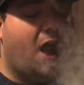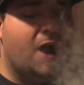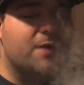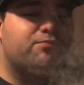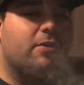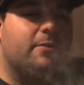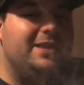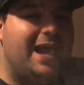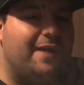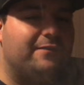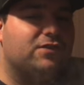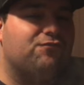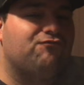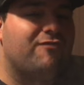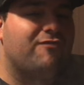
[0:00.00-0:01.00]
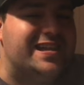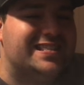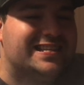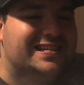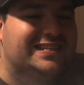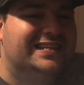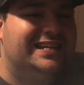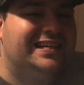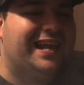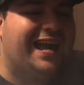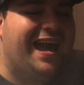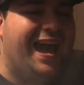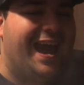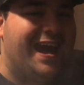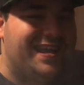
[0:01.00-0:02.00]
I'd probably have to rate this an
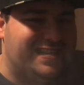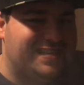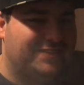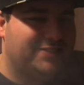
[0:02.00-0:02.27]
8.